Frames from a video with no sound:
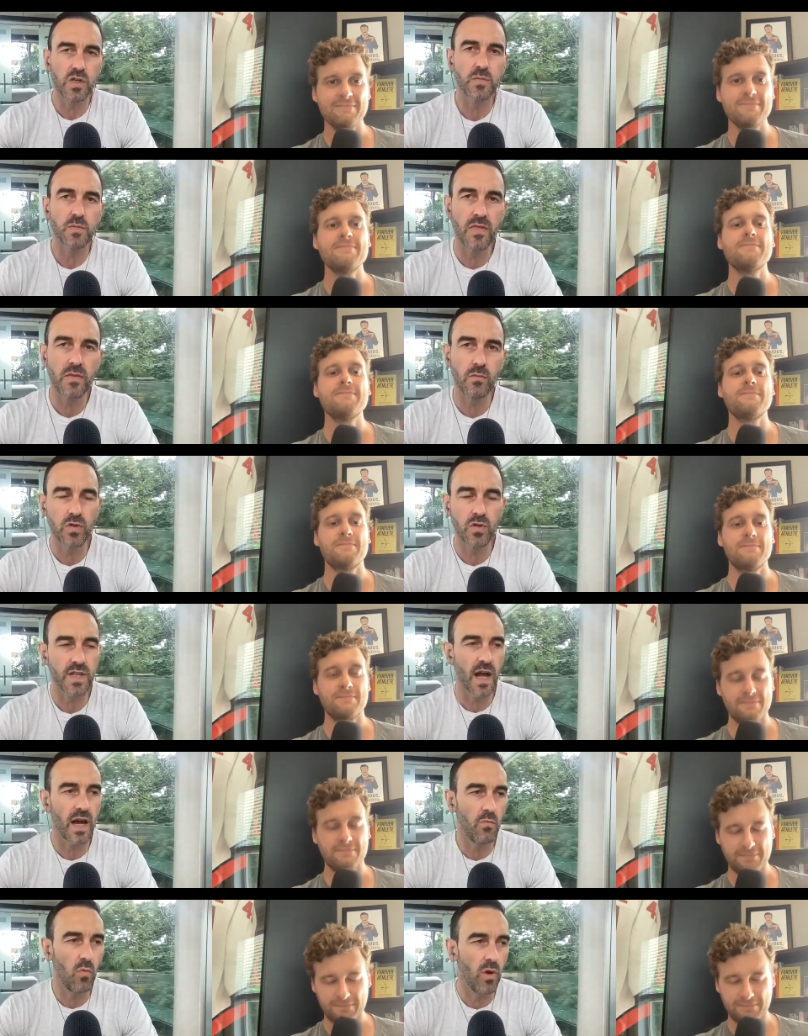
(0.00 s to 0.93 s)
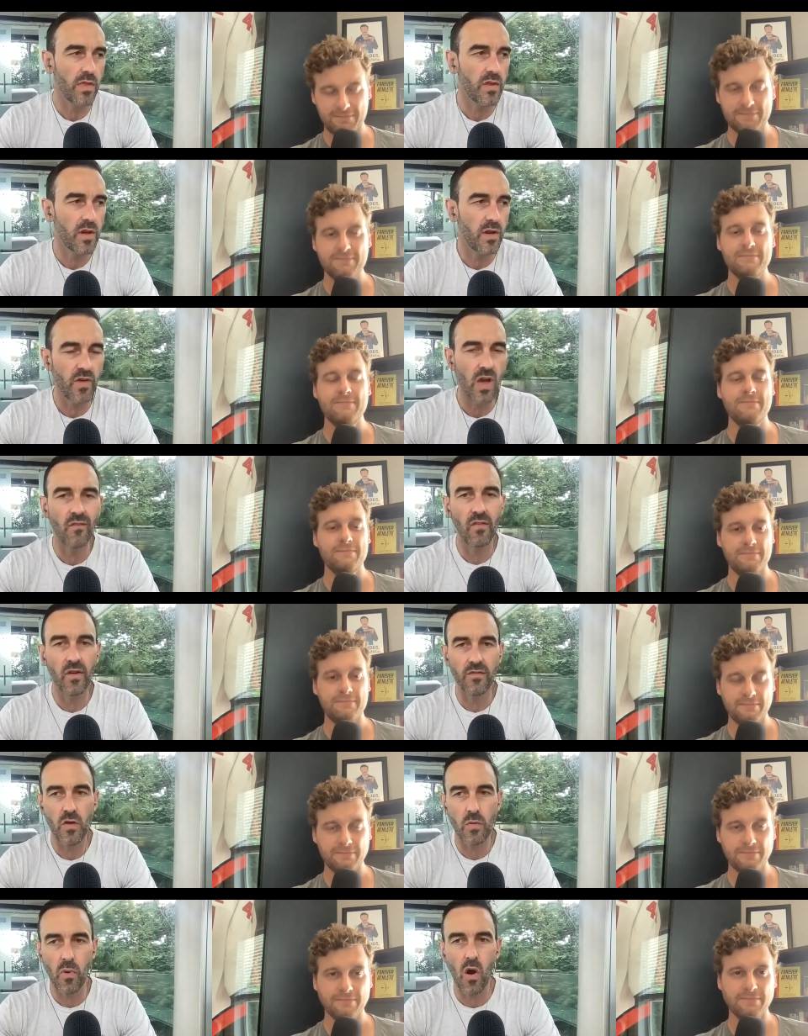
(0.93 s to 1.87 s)
Speaker 1: you spend the most time with. And if you have,
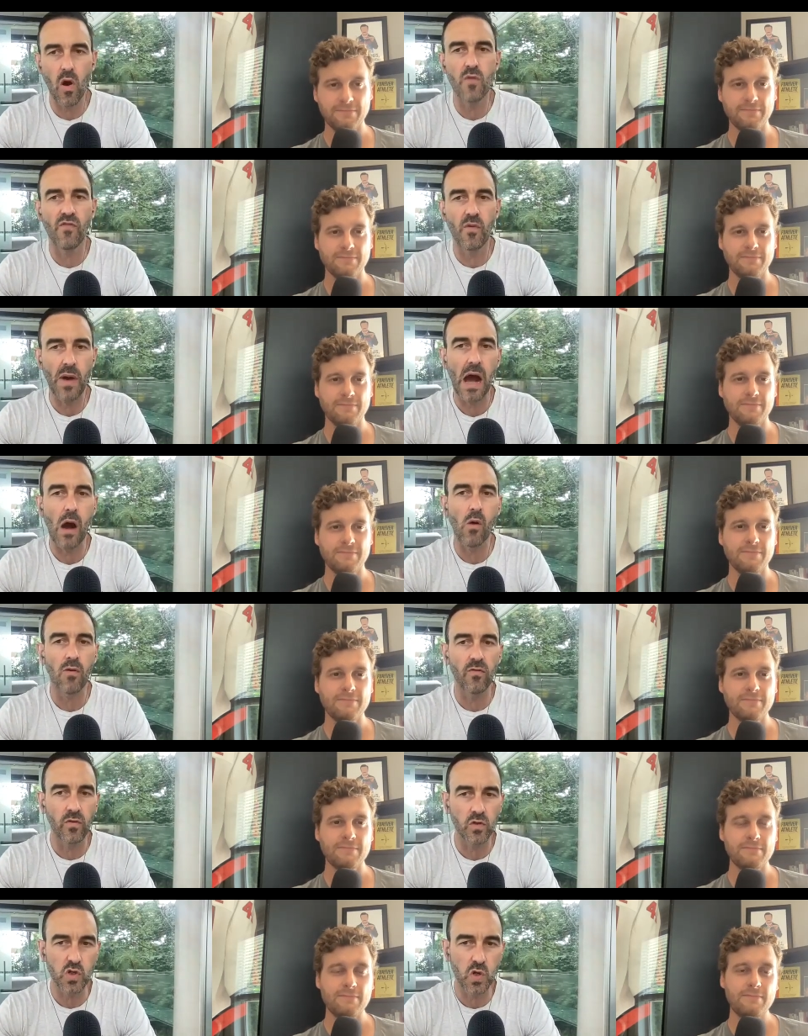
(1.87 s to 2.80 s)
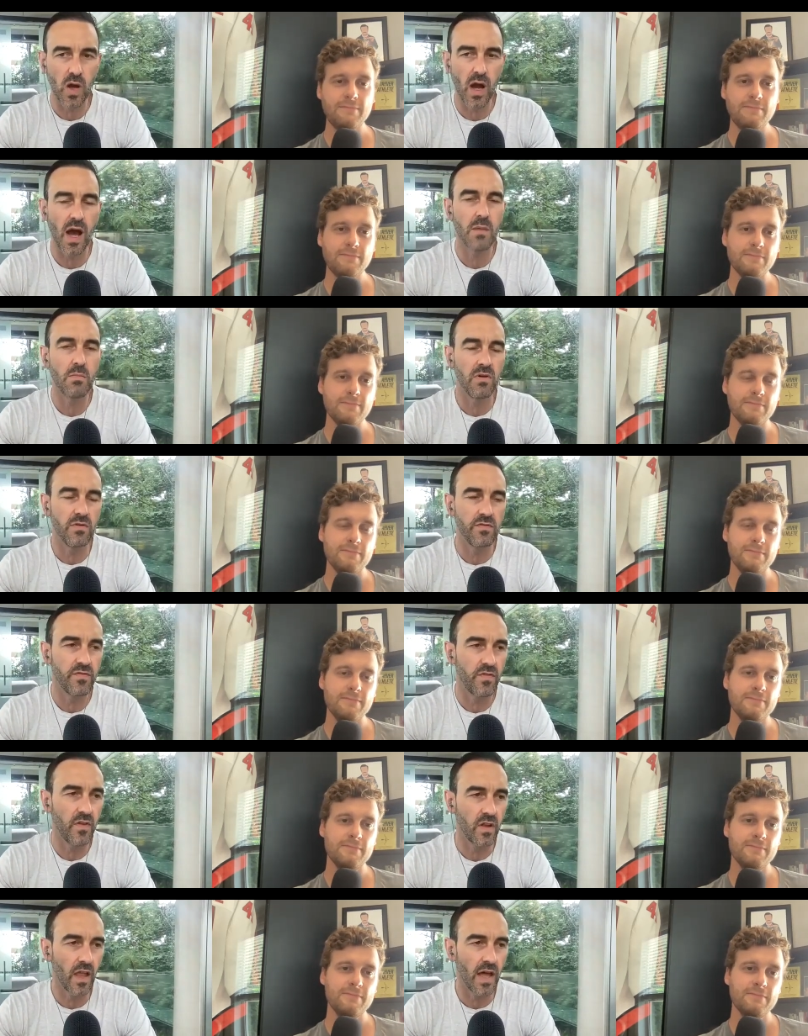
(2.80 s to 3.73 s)
if you're part of a powerful tribe of
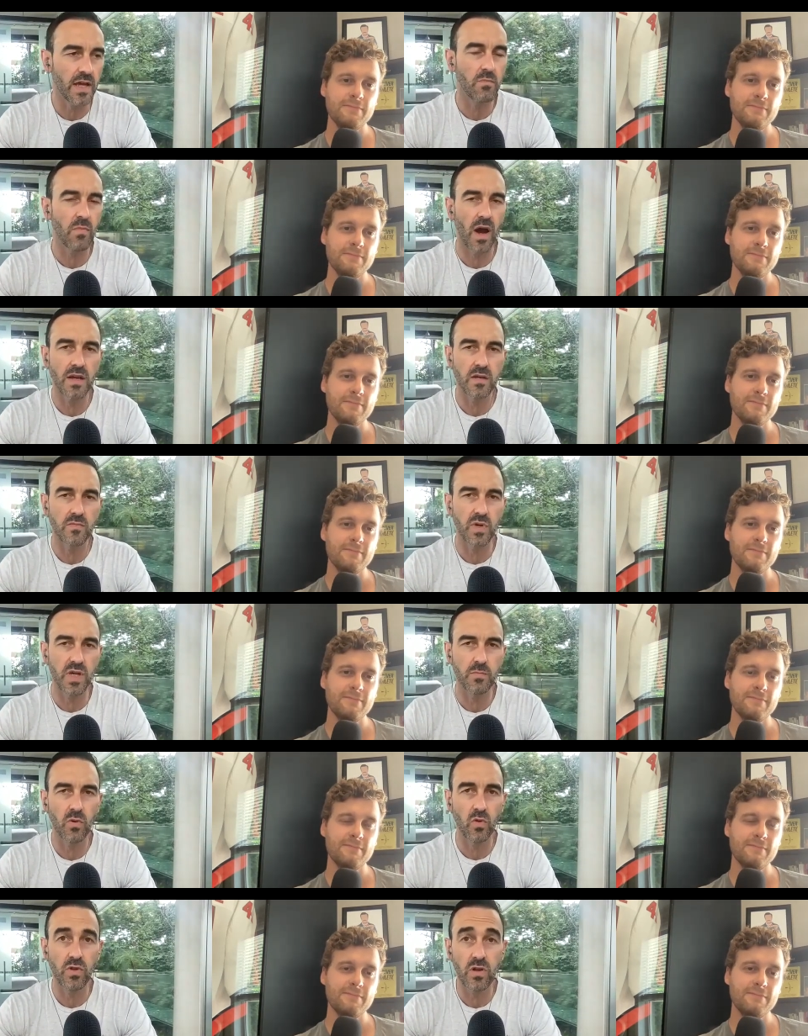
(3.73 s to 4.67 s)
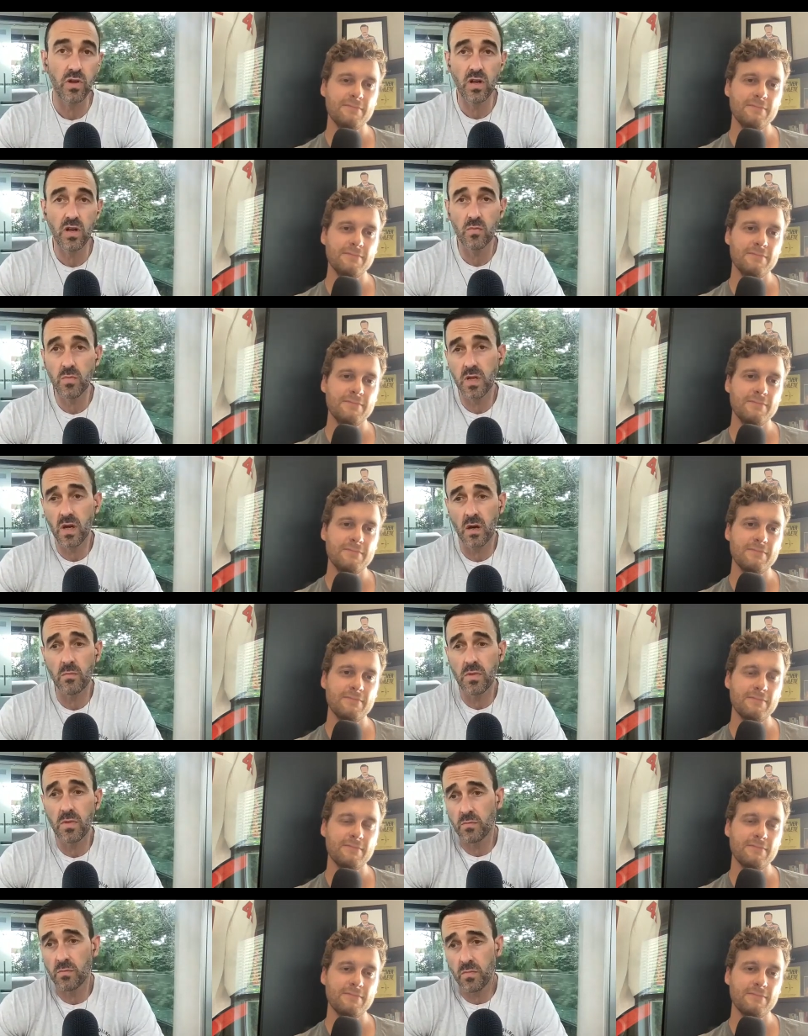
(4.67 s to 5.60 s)
like-minded people, you're going to become
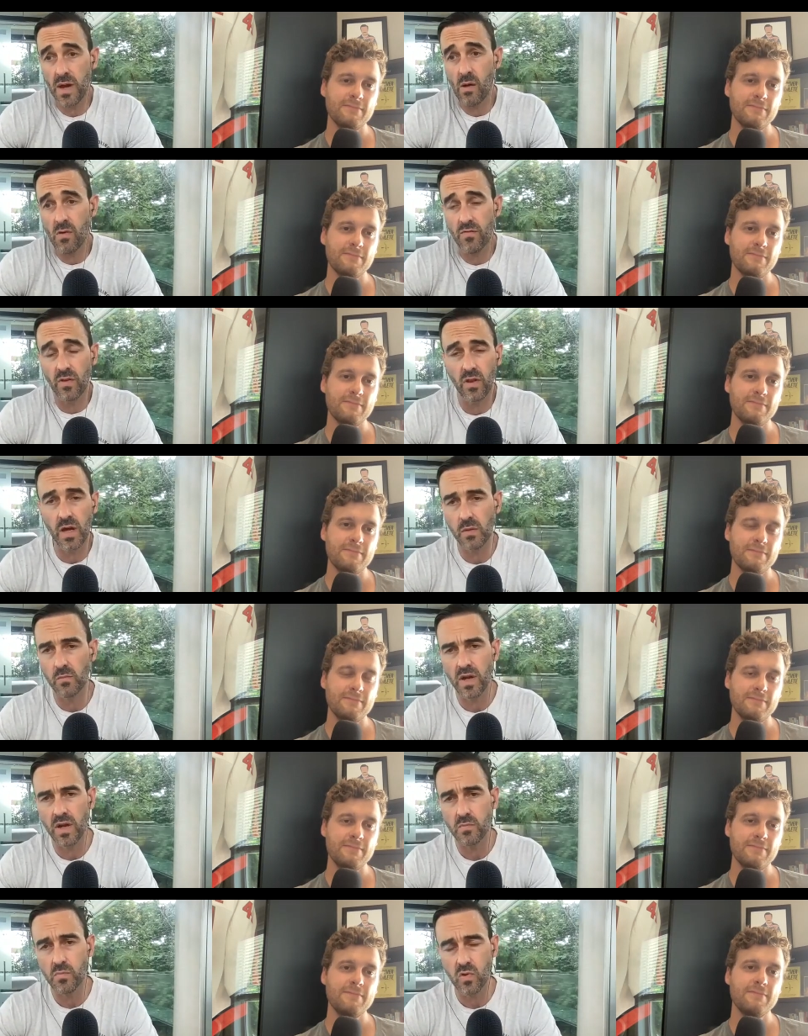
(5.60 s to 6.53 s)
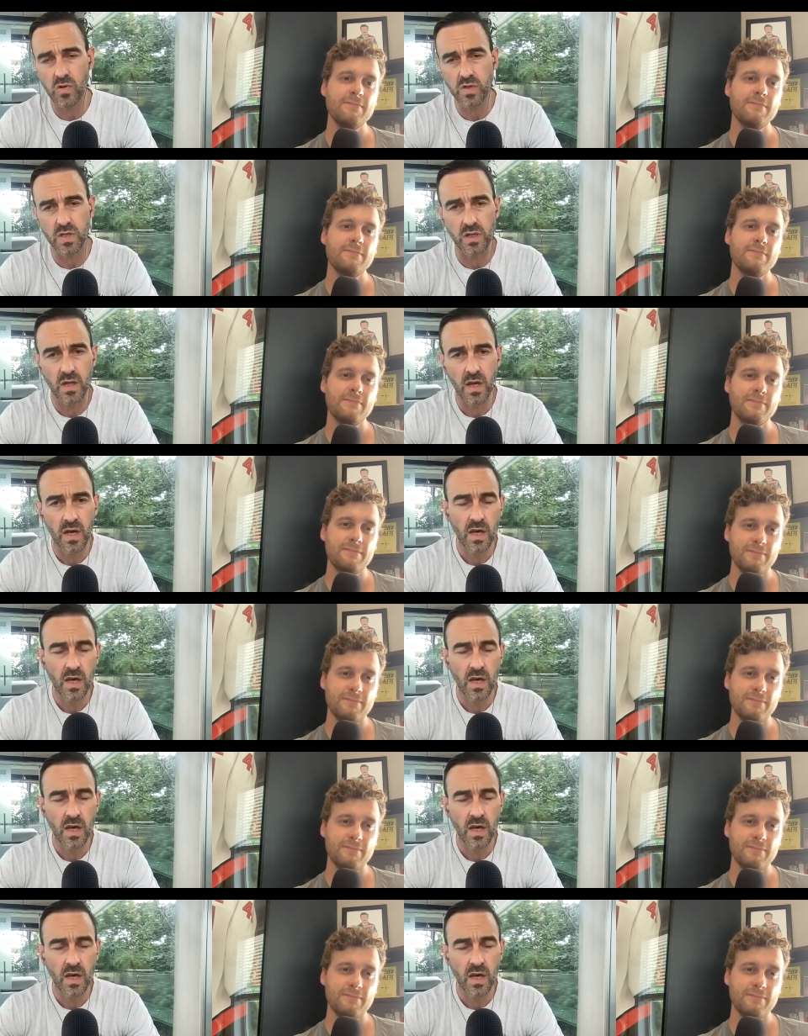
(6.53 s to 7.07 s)
a powerful, like-minded person.